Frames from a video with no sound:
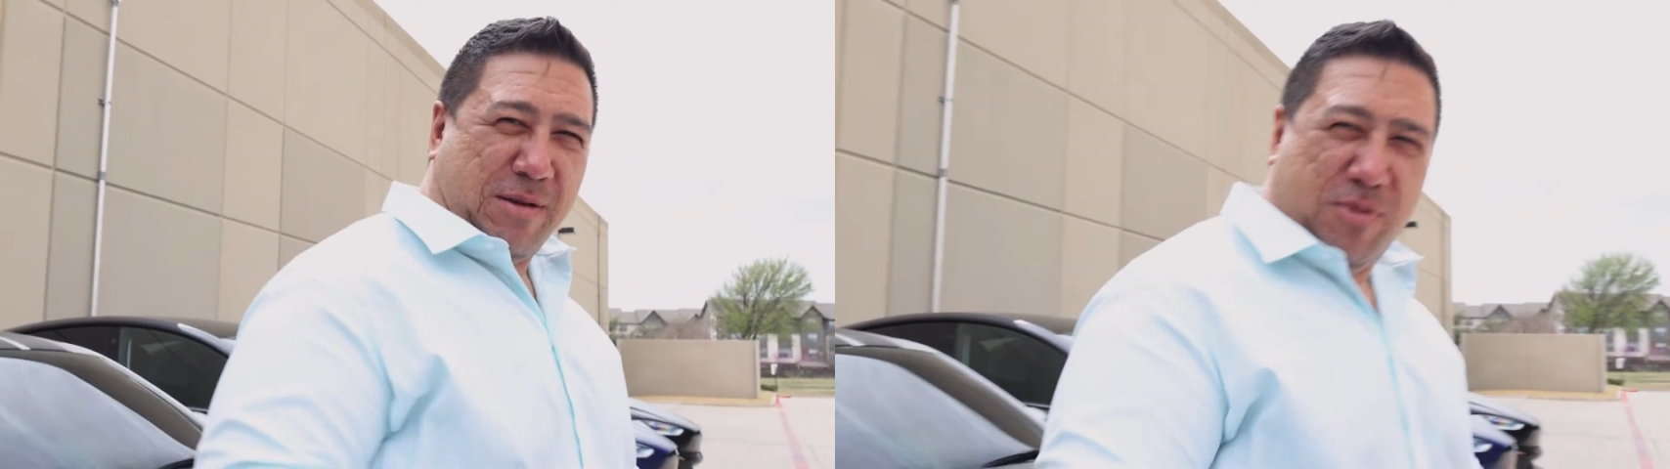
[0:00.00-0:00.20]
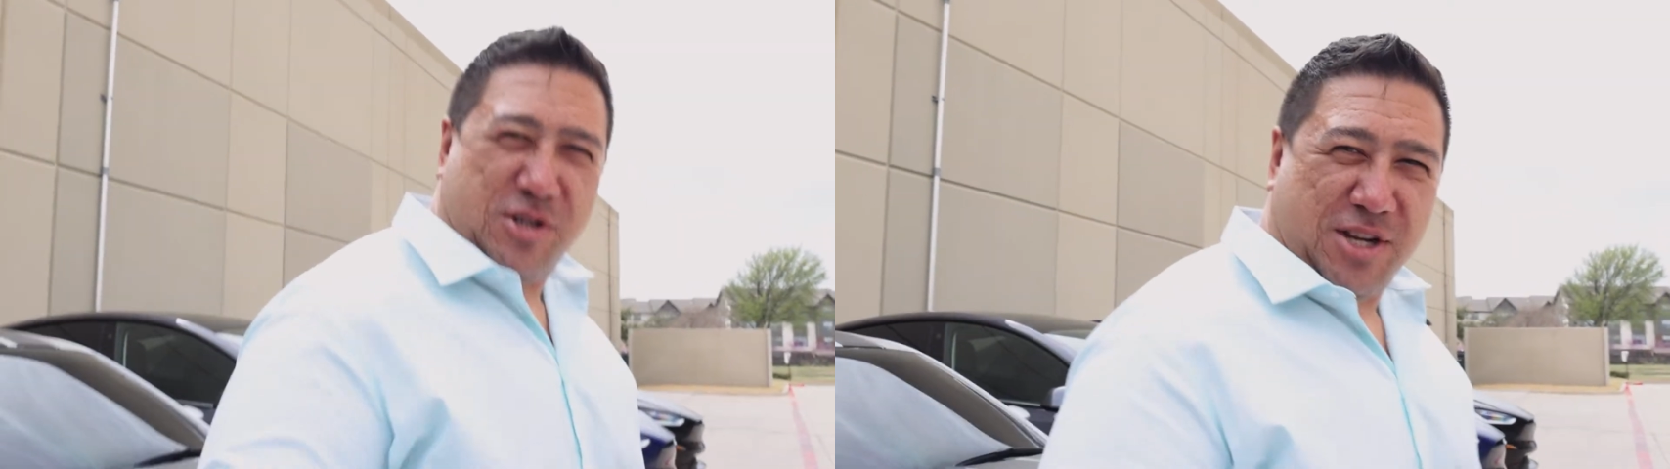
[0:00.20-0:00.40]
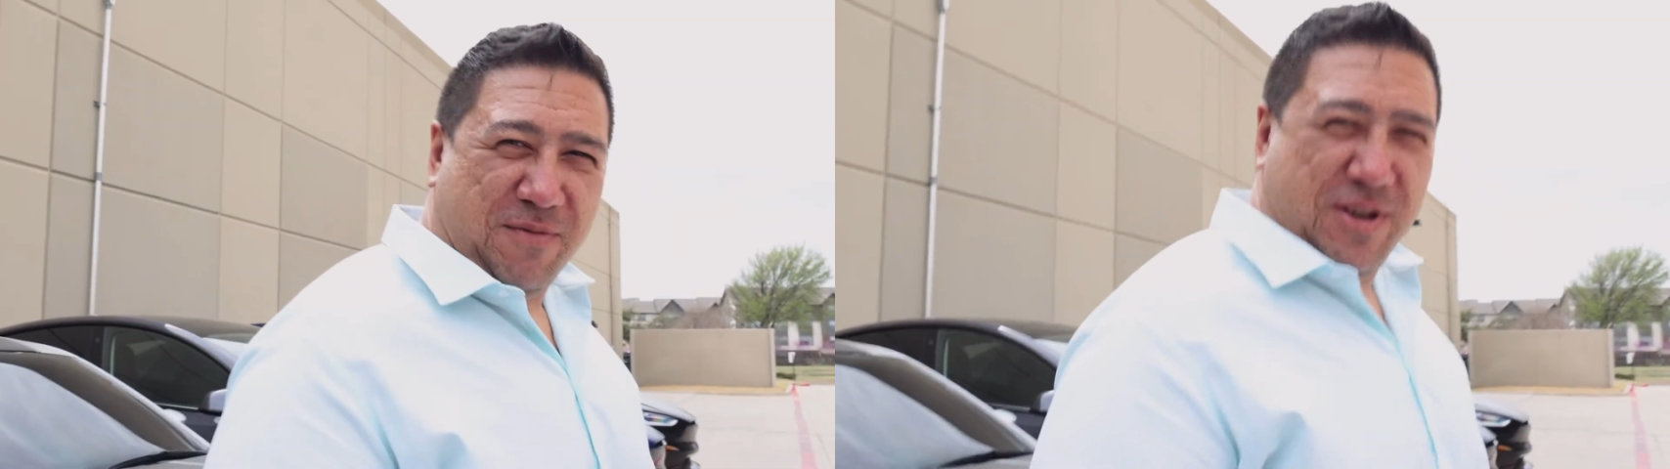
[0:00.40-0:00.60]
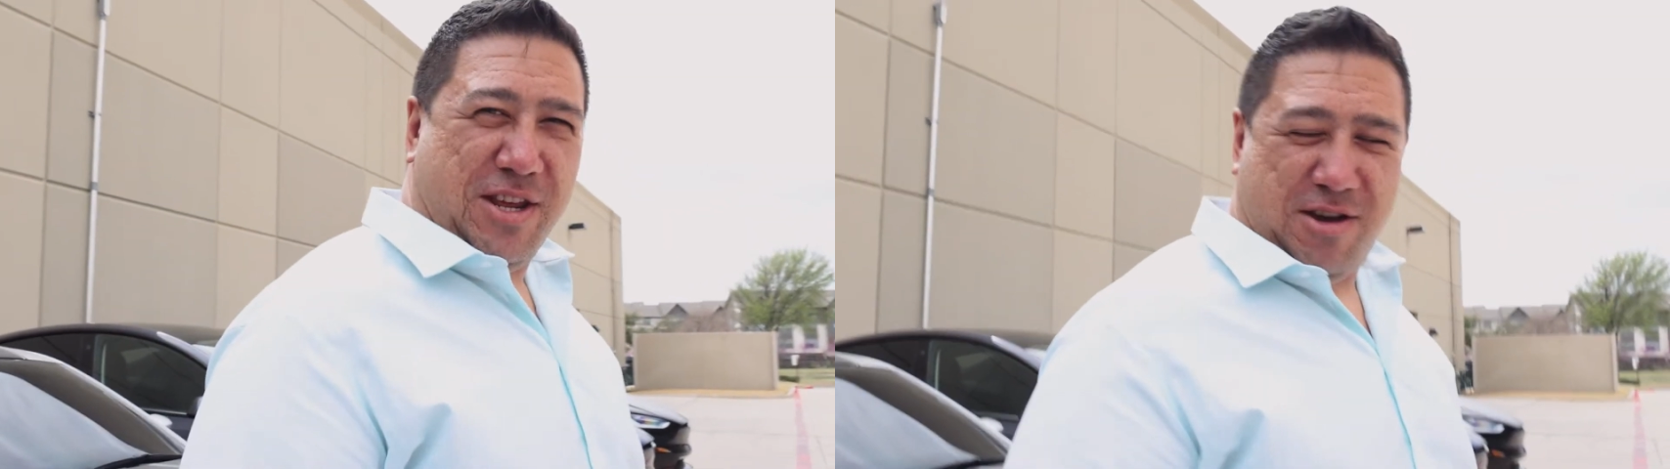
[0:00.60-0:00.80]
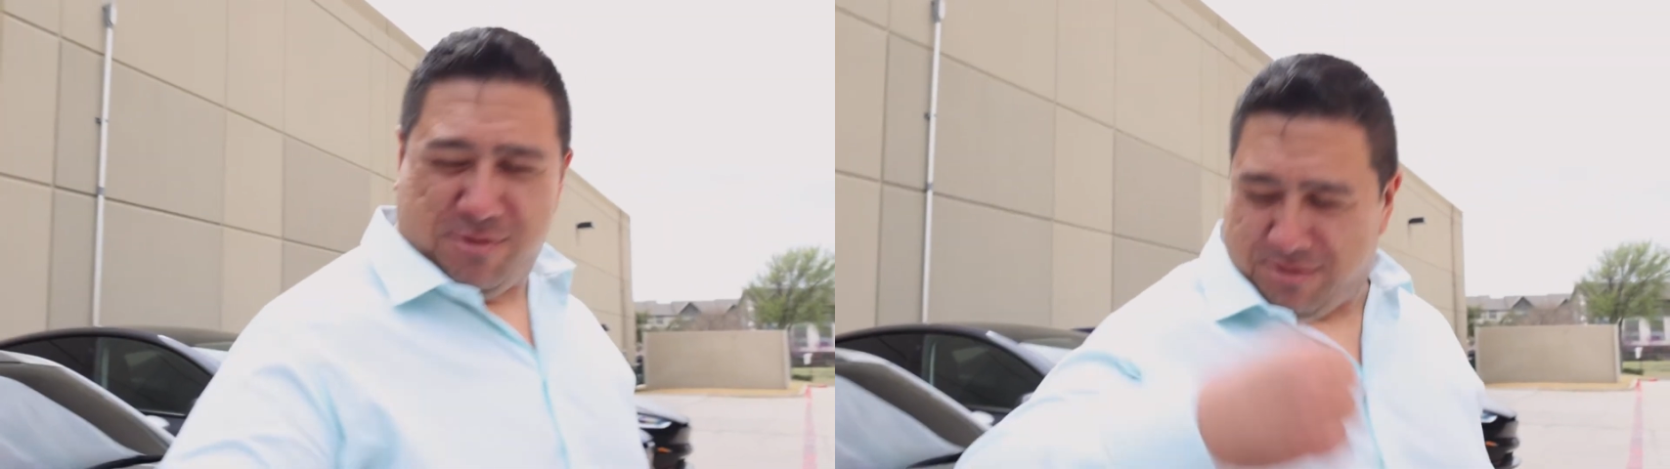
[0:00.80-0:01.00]
push-up
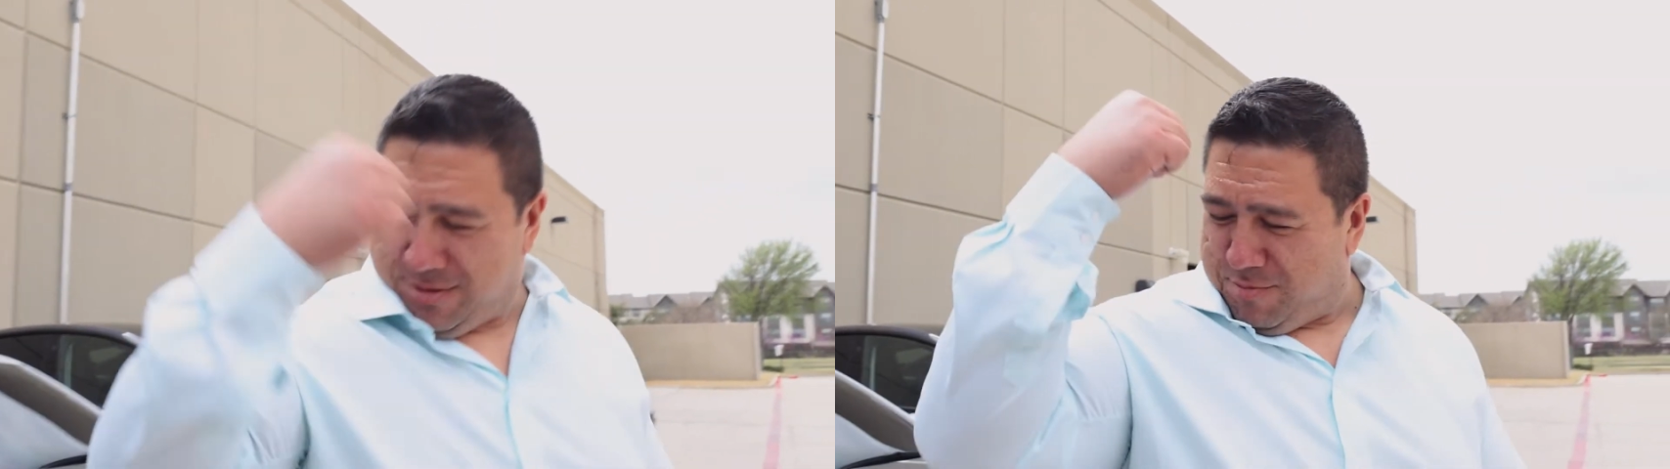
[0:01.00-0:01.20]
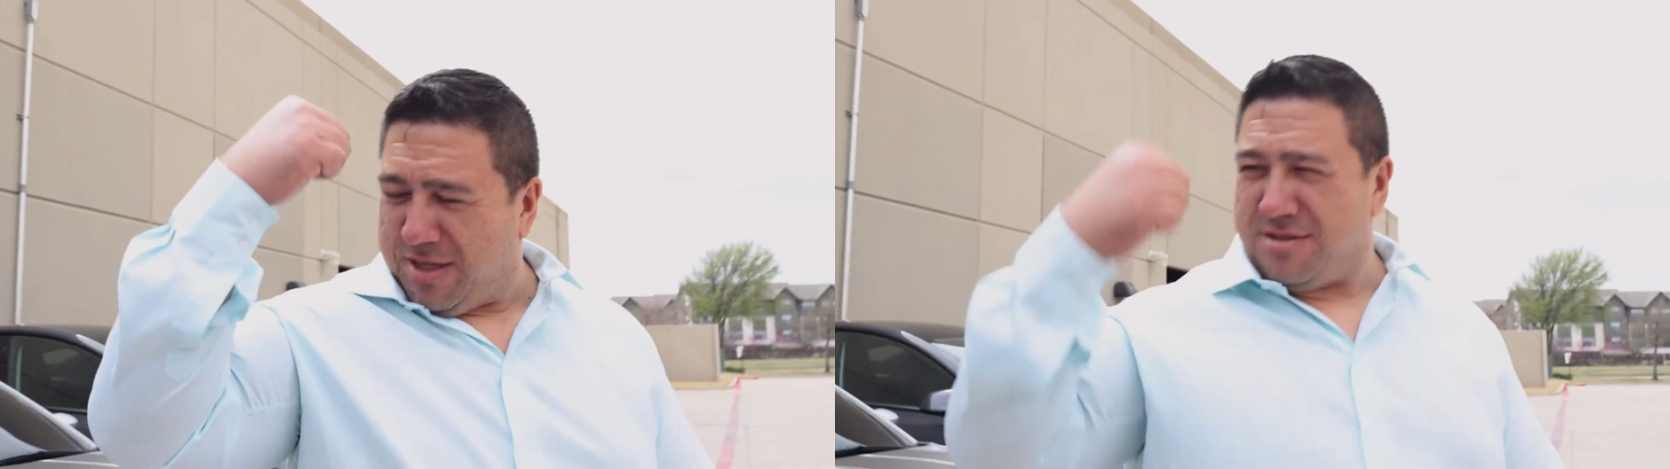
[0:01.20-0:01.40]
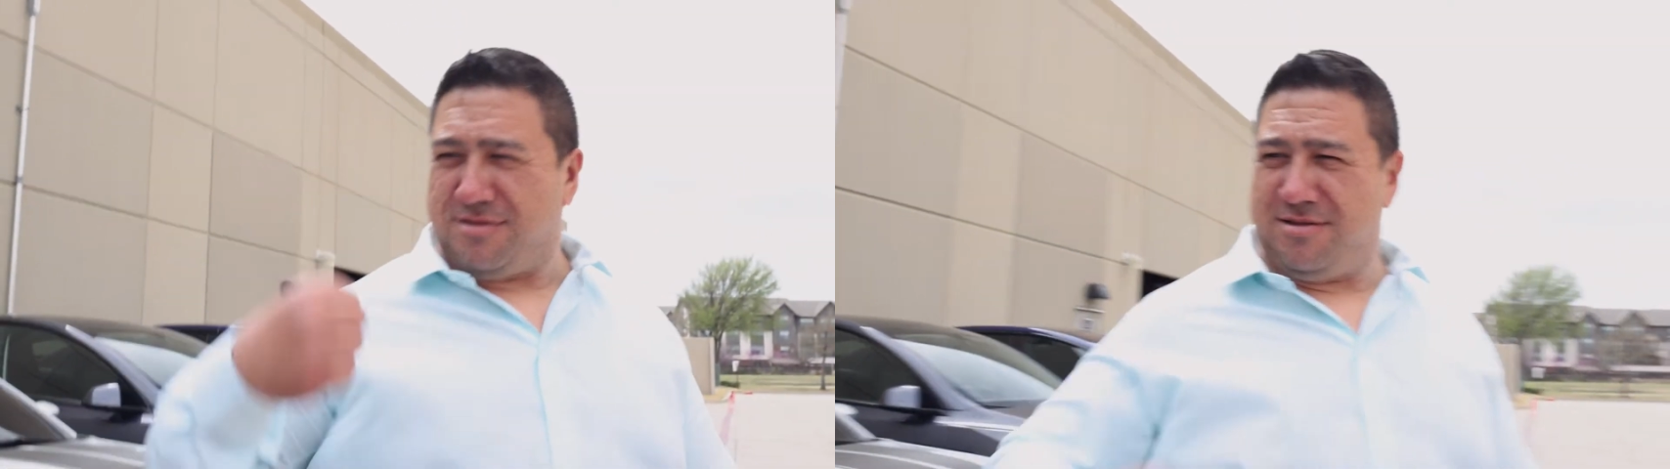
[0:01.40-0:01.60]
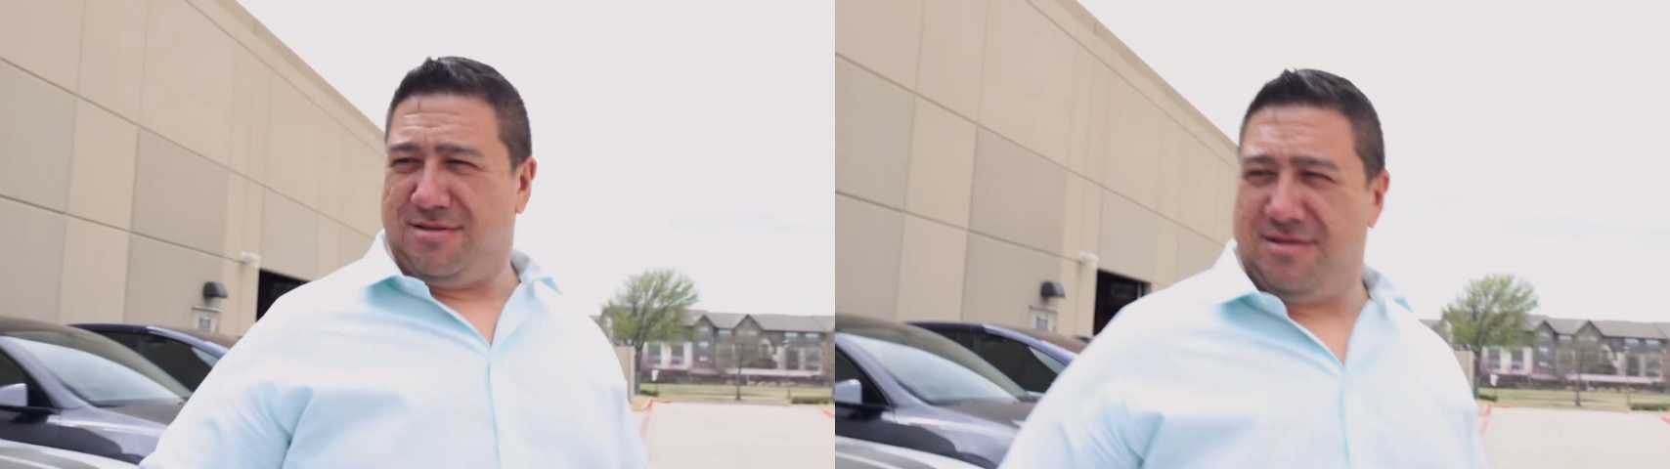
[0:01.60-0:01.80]
videos, muscles.